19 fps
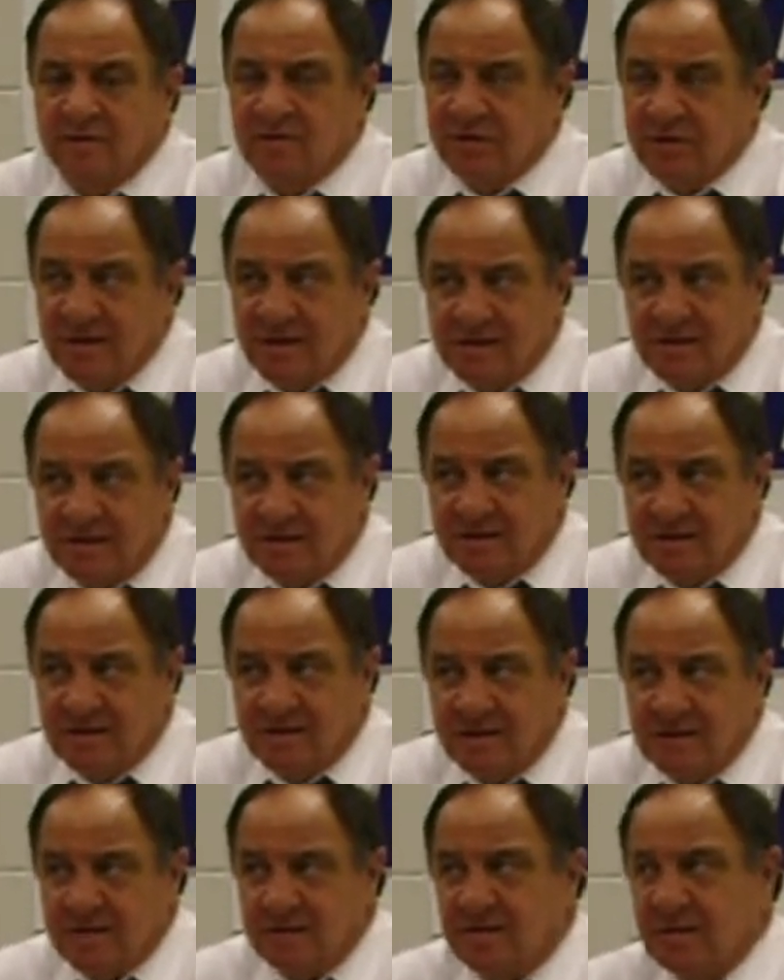changed his
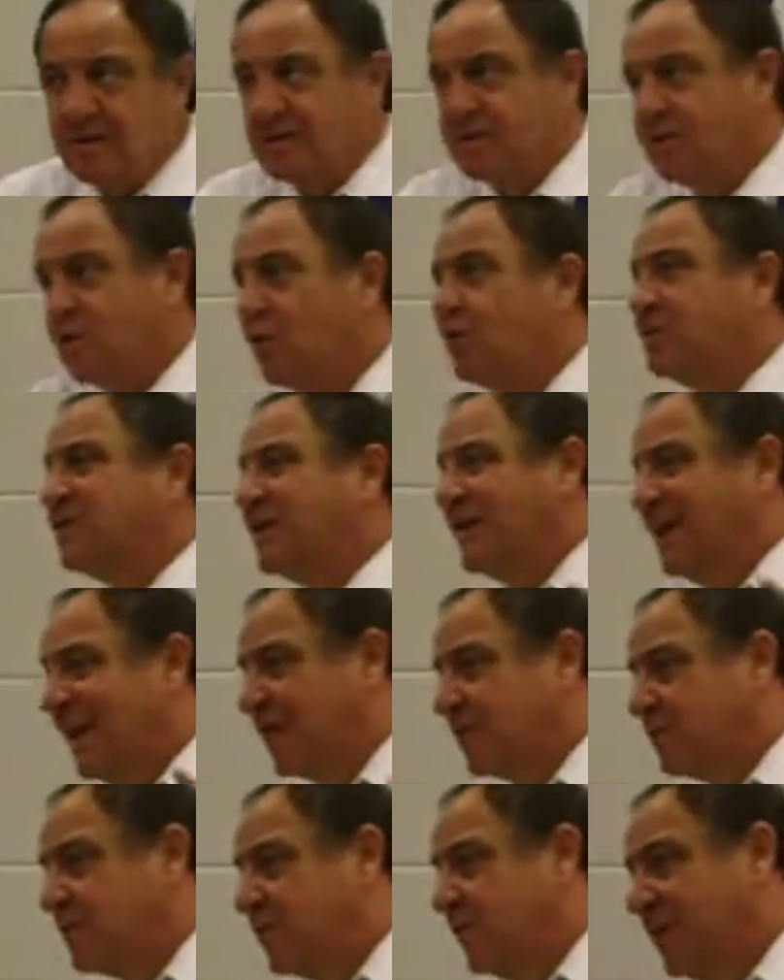goals
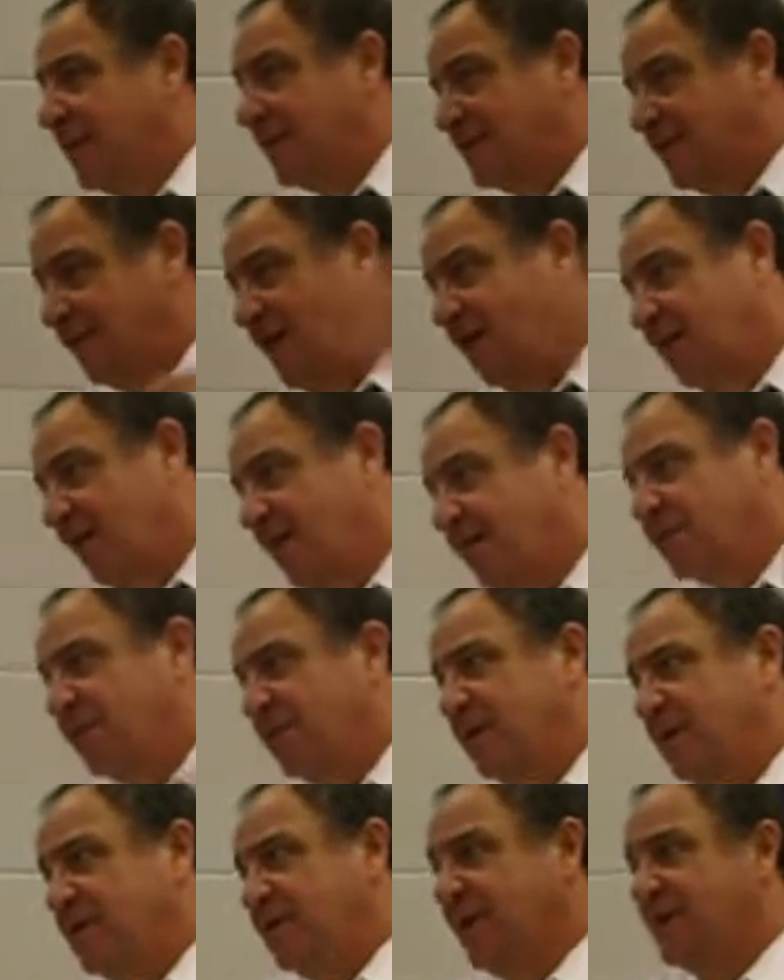against because it
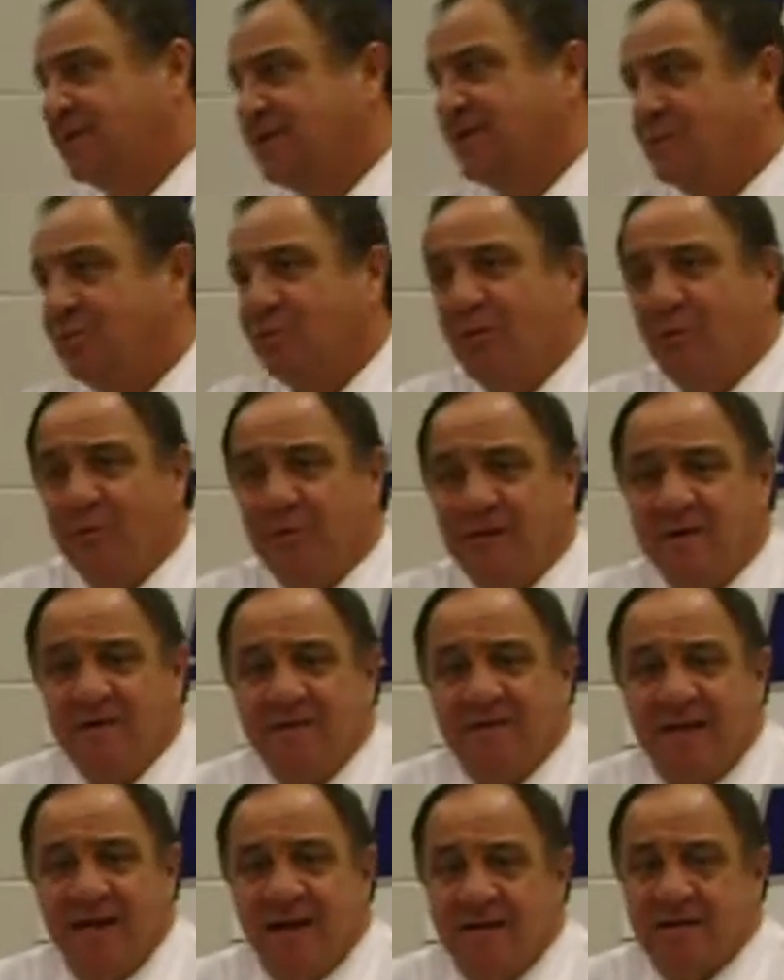ultimately takes the problem with his
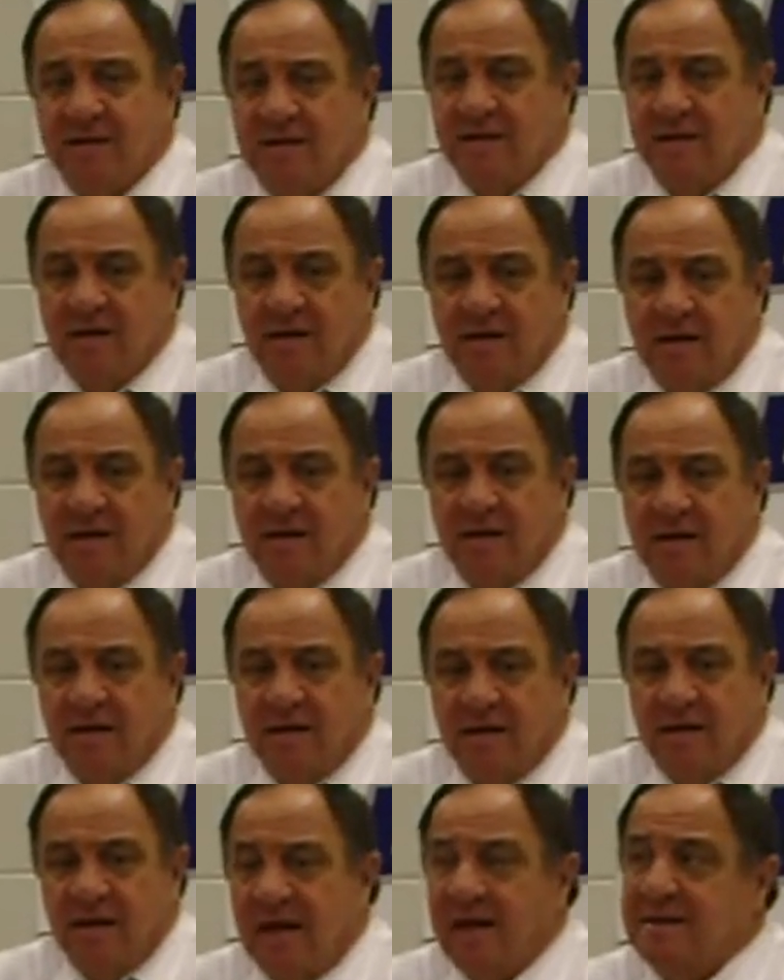stats.
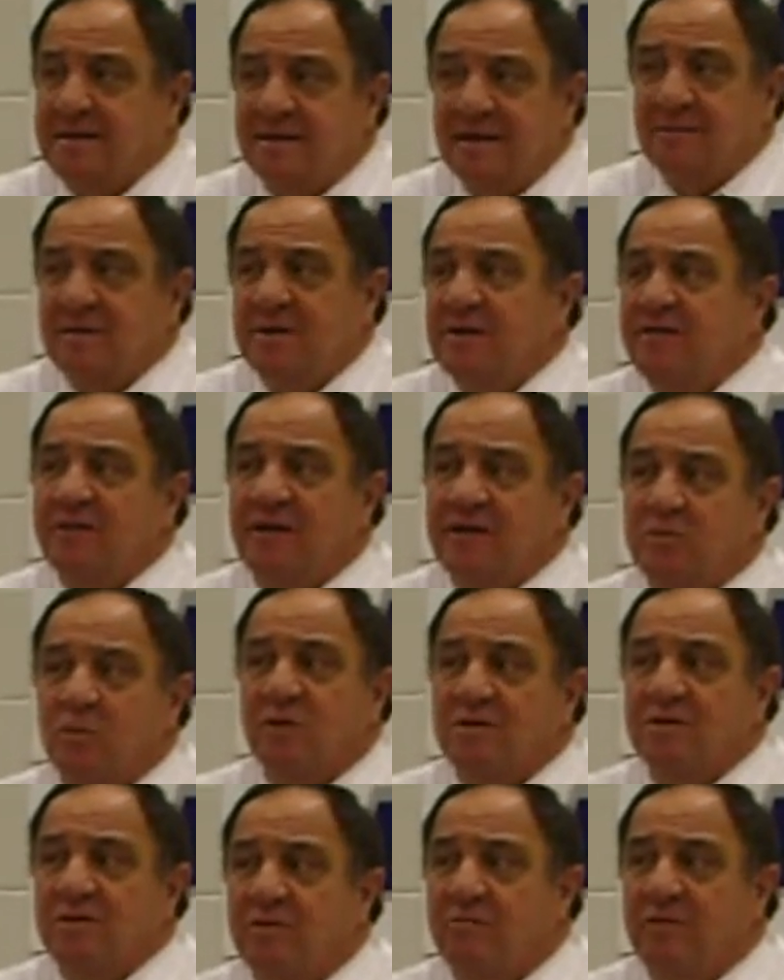And our team defense
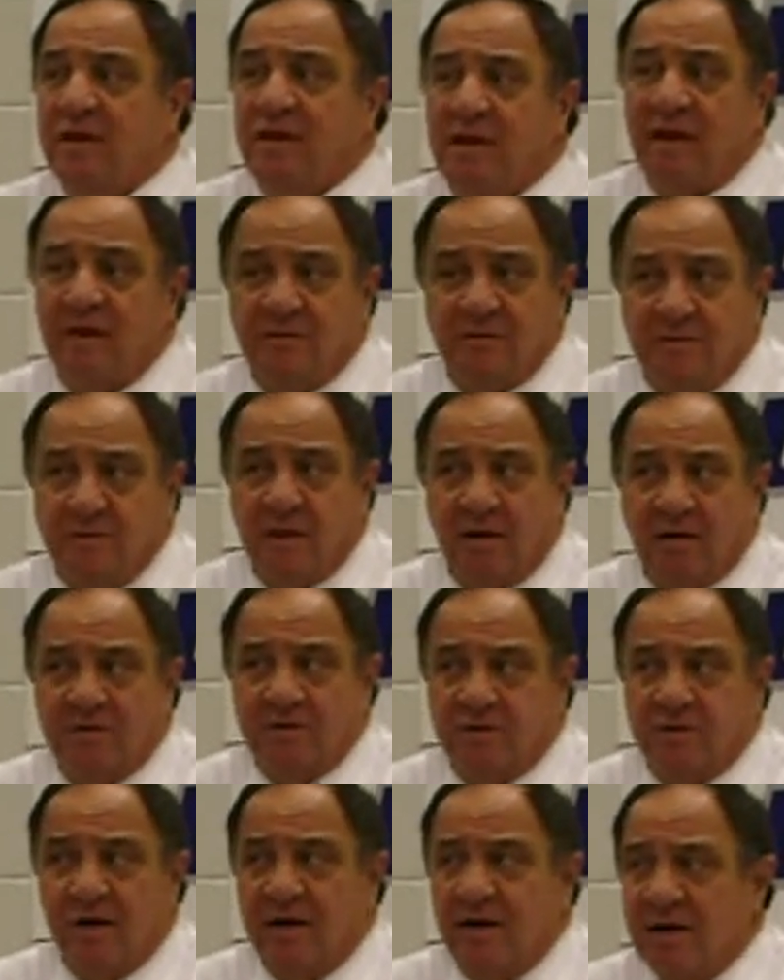wasn't great. Our
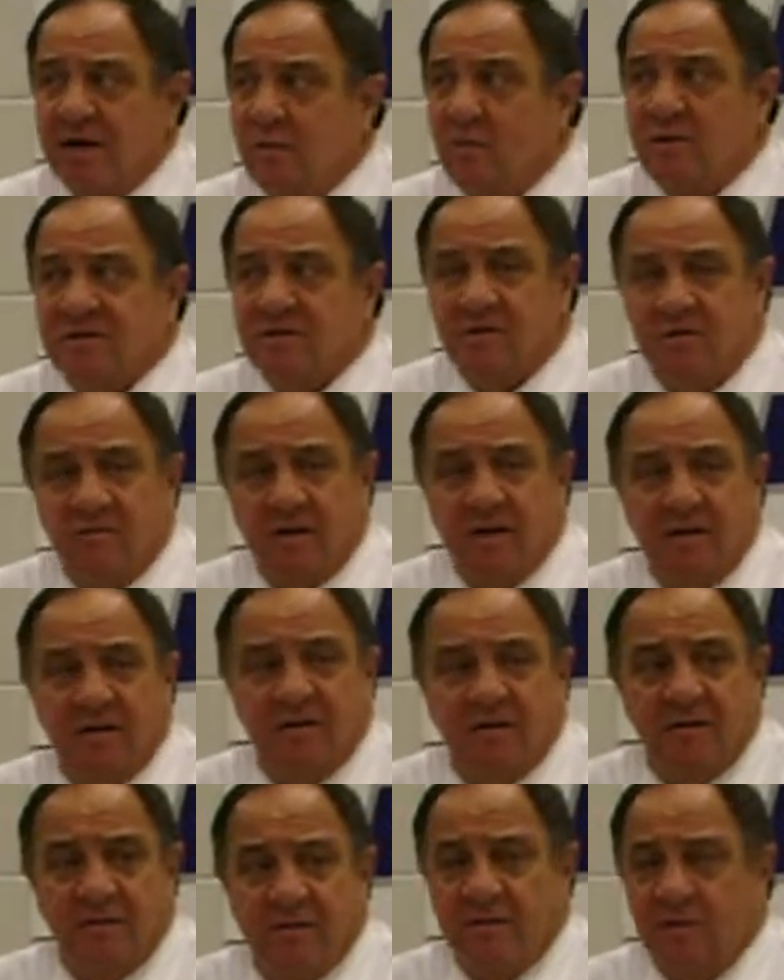shot in wasn't great.
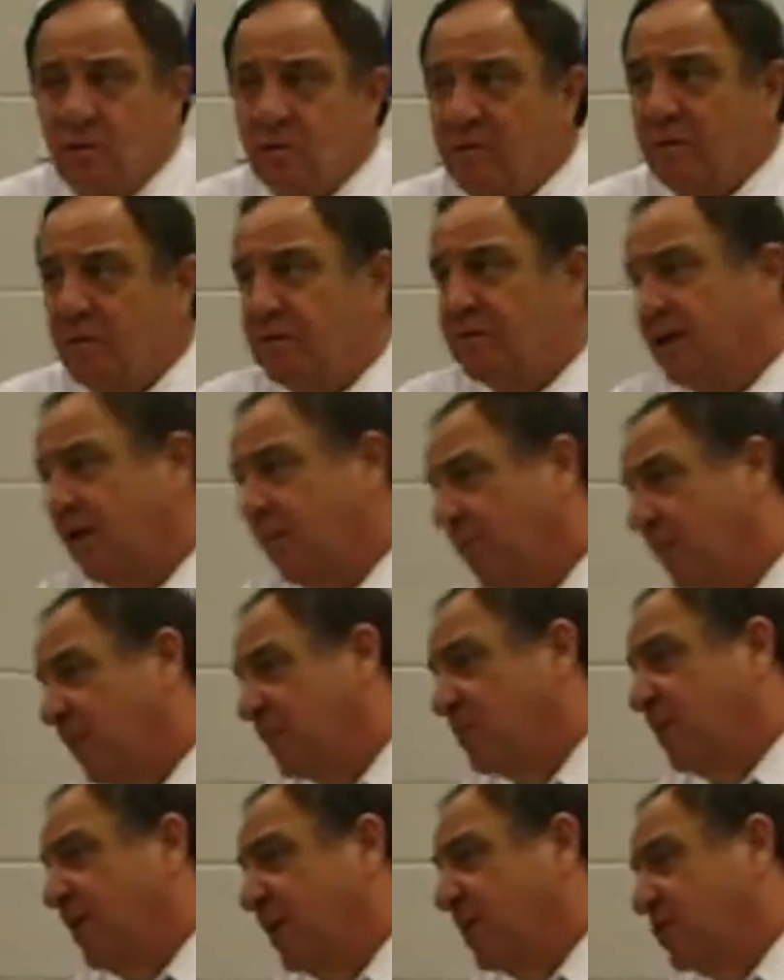We've done a
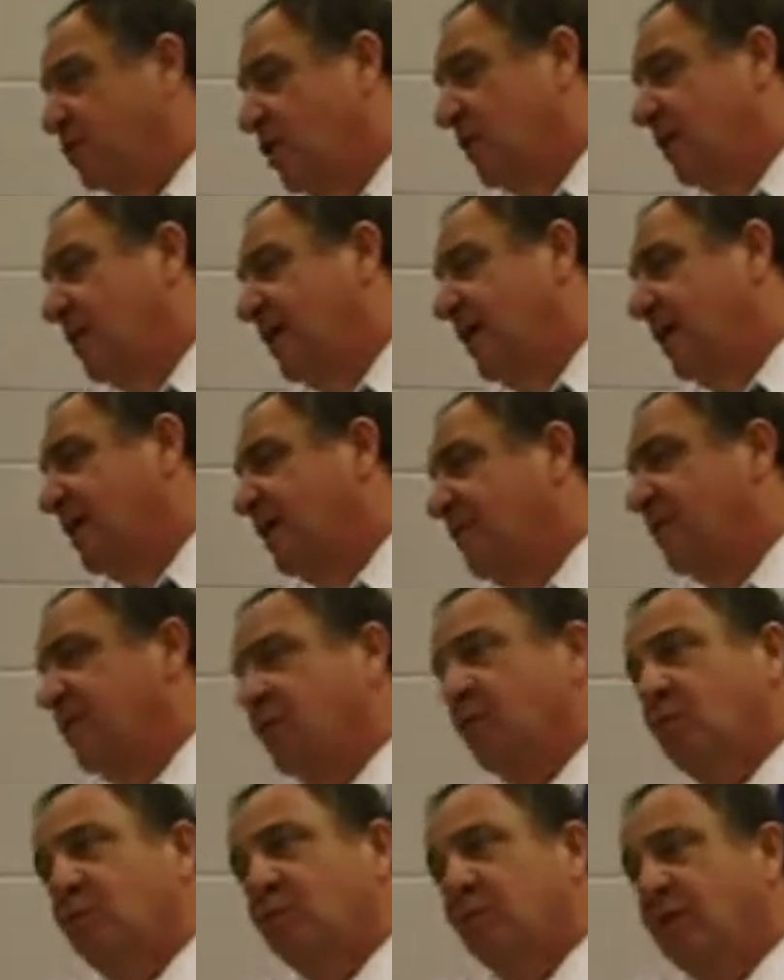much better job in that area,
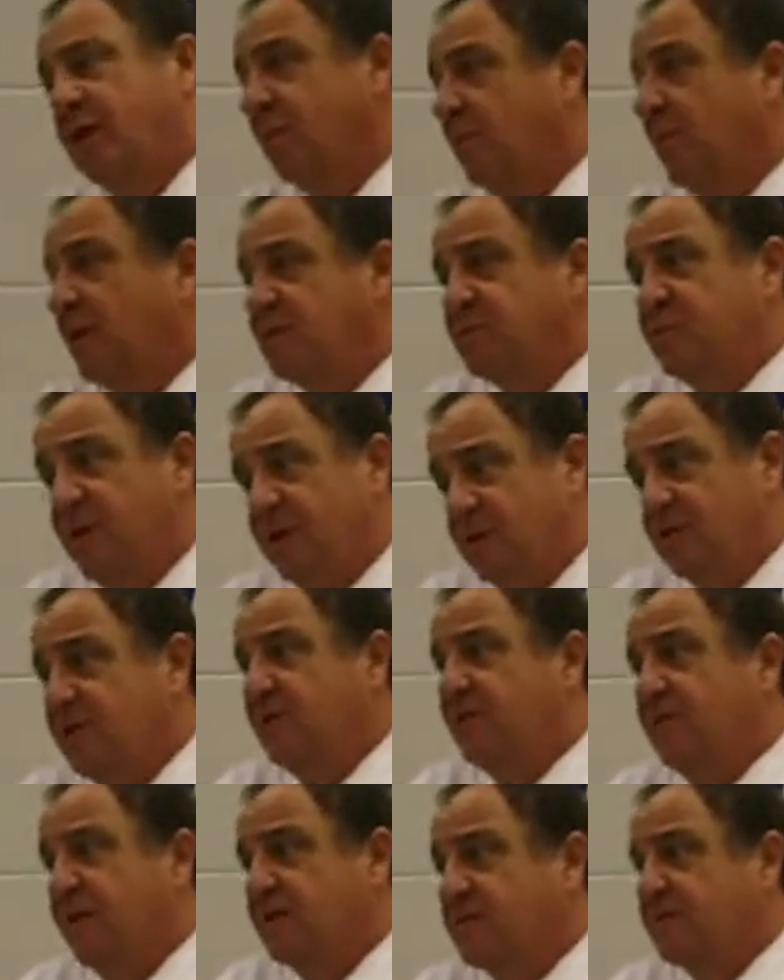and we're playing much better
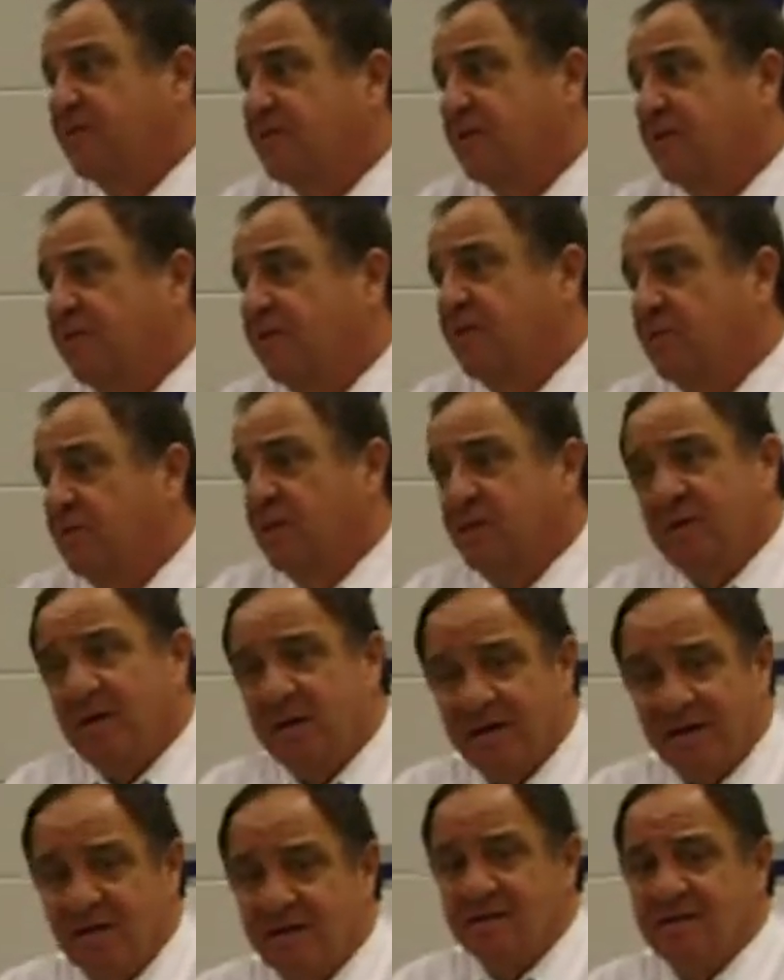defensively from the
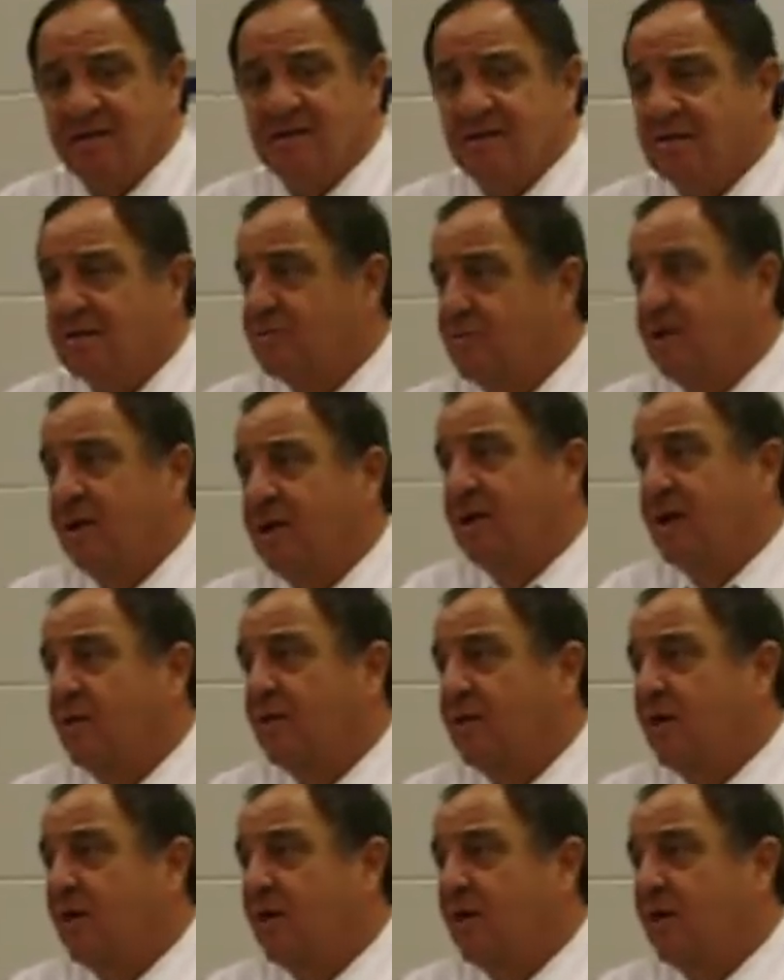beginning of the season to right now